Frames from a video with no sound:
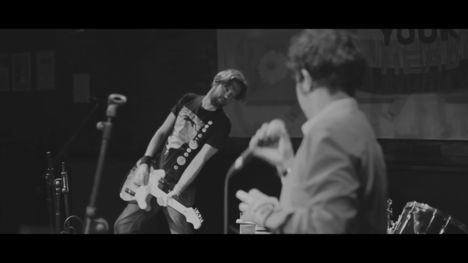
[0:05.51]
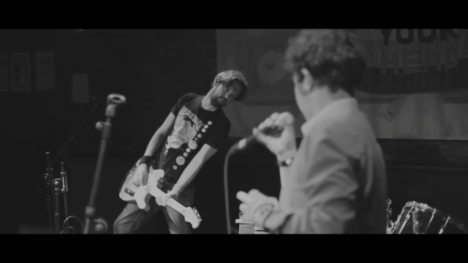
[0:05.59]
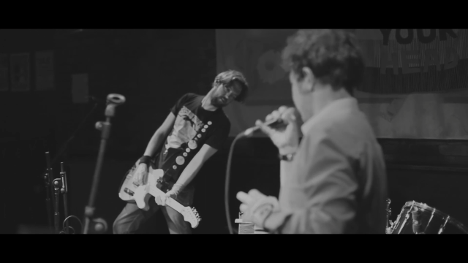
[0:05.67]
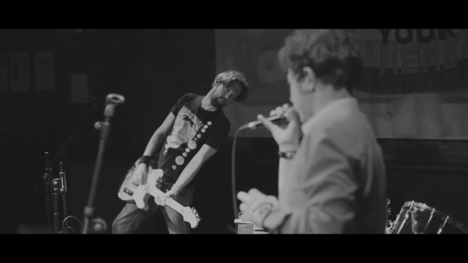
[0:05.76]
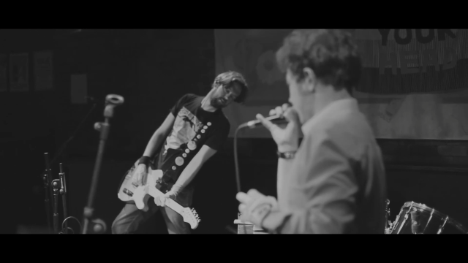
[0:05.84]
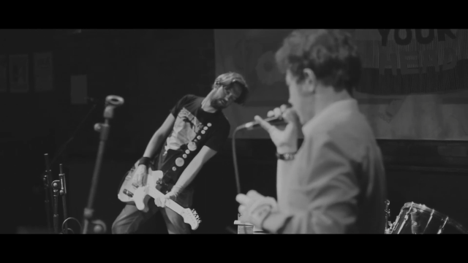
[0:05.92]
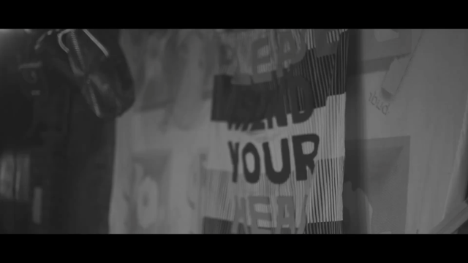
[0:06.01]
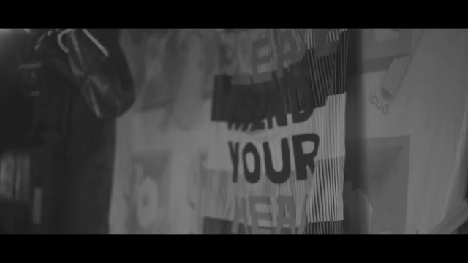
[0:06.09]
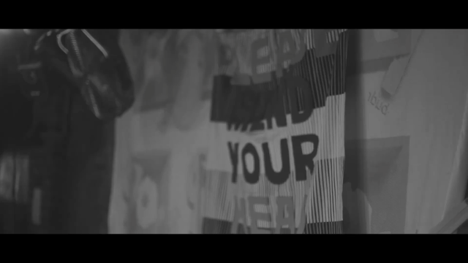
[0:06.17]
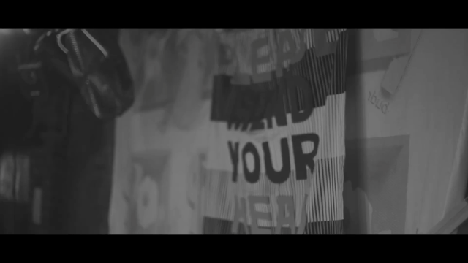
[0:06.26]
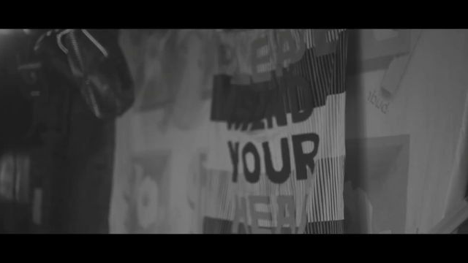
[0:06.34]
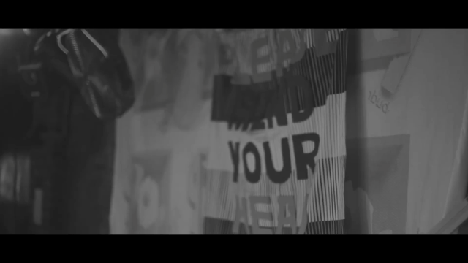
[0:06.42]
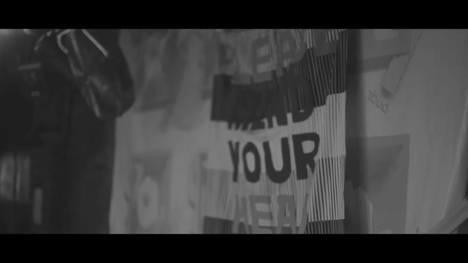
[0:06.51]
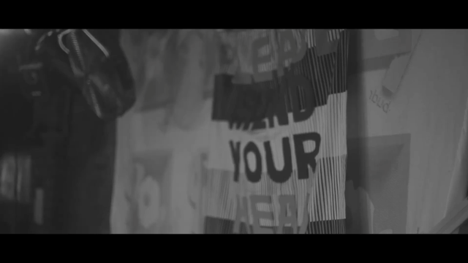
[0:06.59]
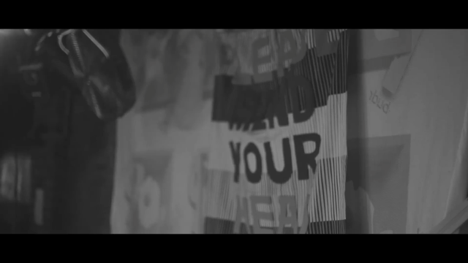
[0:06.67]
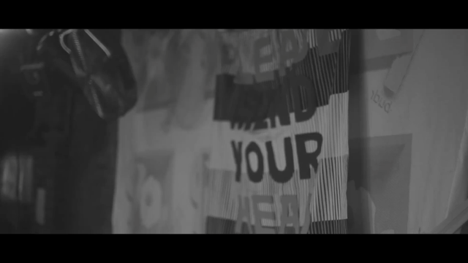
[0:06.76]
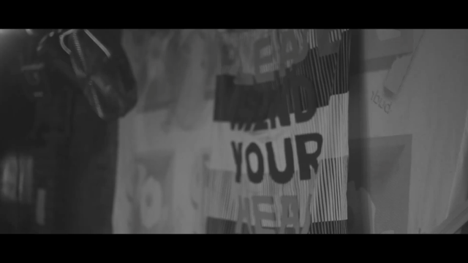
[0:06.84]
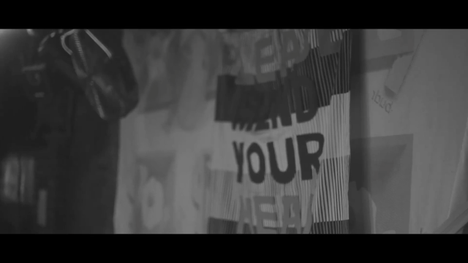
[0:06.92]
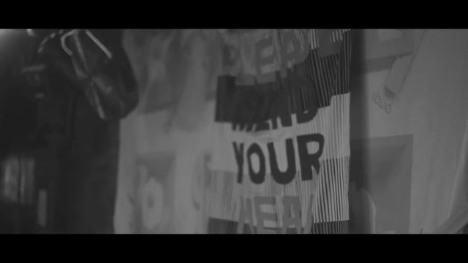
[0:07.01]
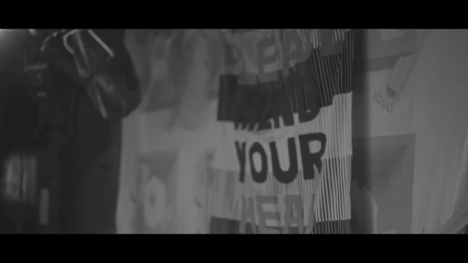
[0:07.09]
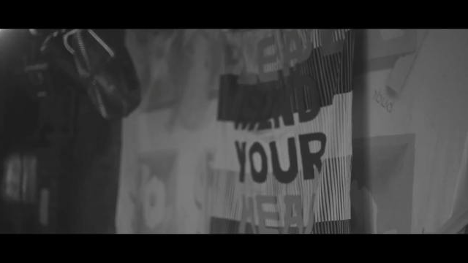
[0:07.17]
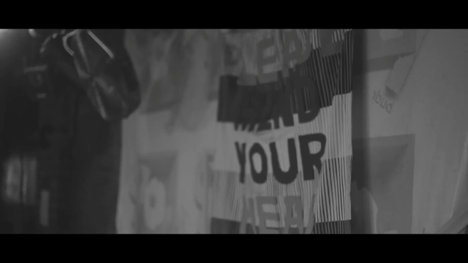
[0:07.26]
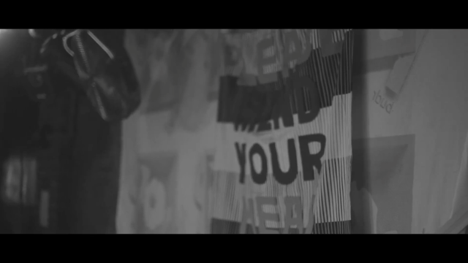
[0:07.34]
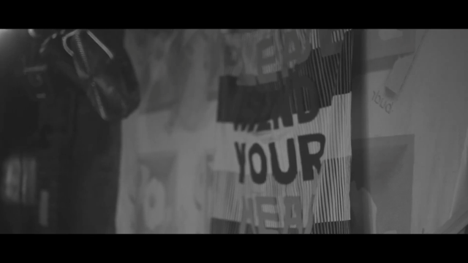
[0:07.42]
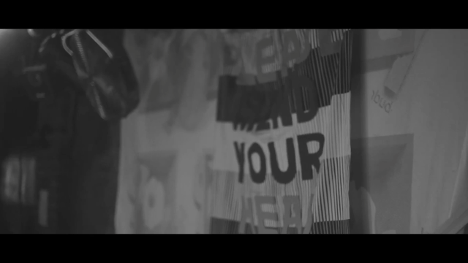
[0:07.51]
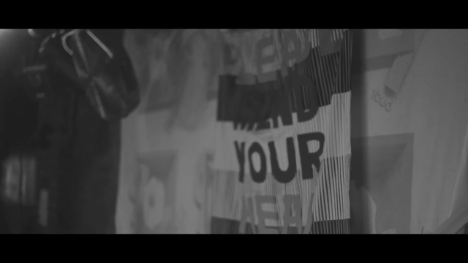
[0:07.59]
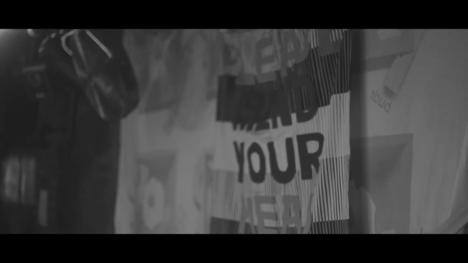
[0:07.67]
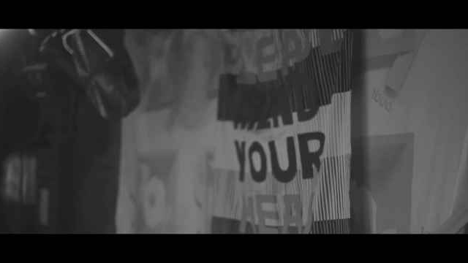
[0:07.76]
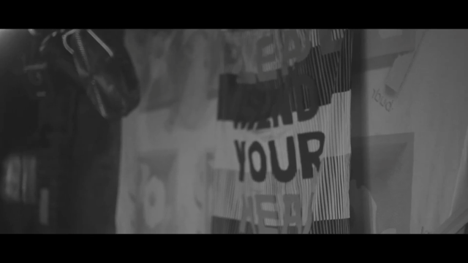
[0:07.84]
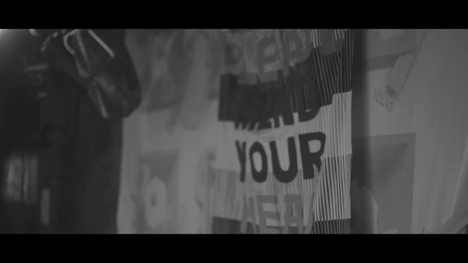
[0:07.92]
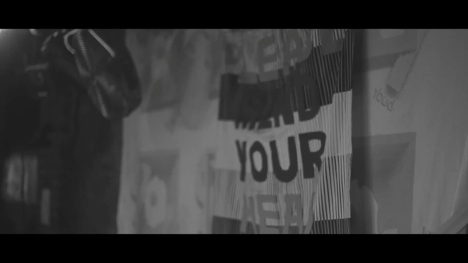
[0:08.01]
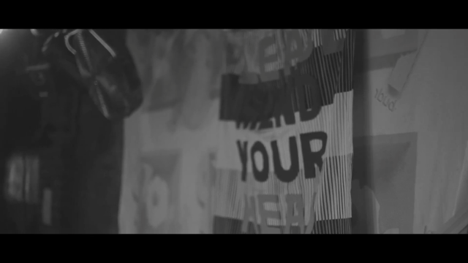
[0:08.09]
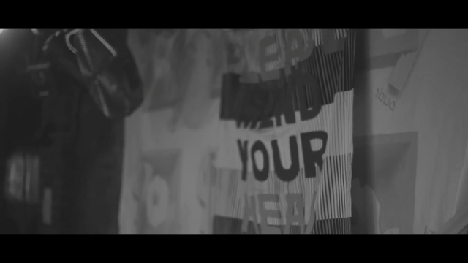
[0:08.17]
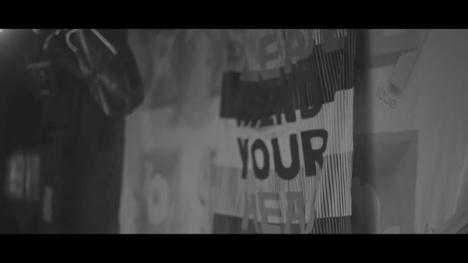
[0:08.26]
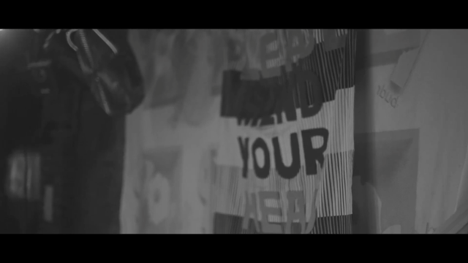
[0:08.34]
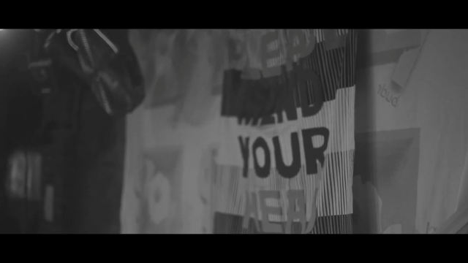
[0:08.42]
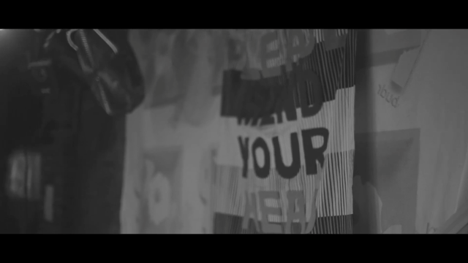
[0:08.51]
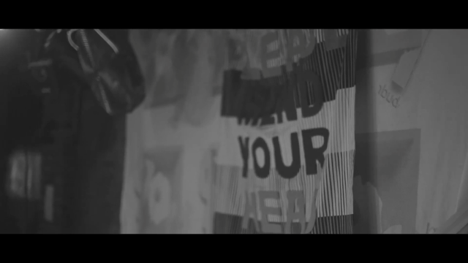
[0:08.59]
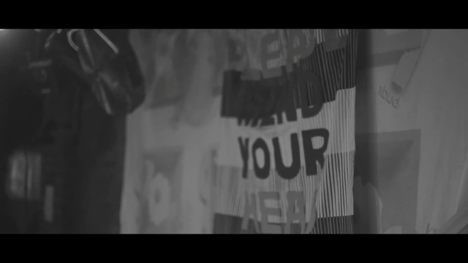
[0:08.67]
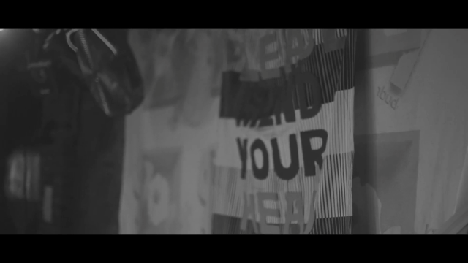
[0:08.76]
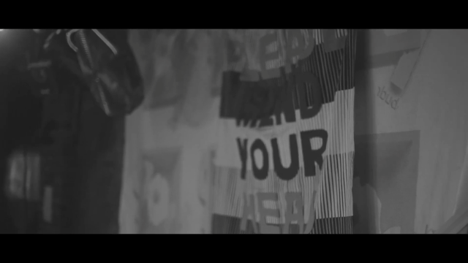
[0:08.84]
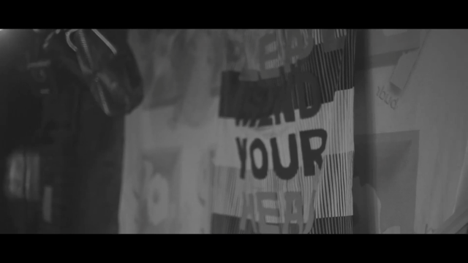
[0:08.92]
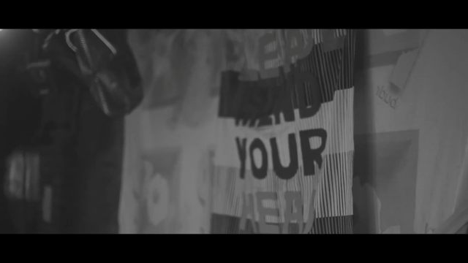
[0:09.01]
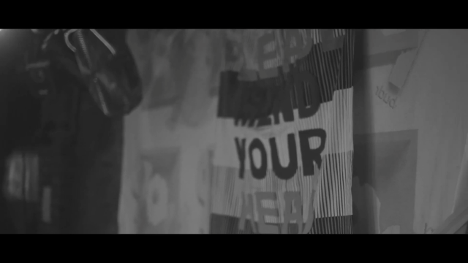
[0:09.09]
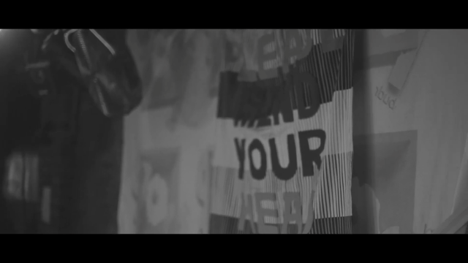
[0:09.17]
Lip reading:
[unreadable: no face in view]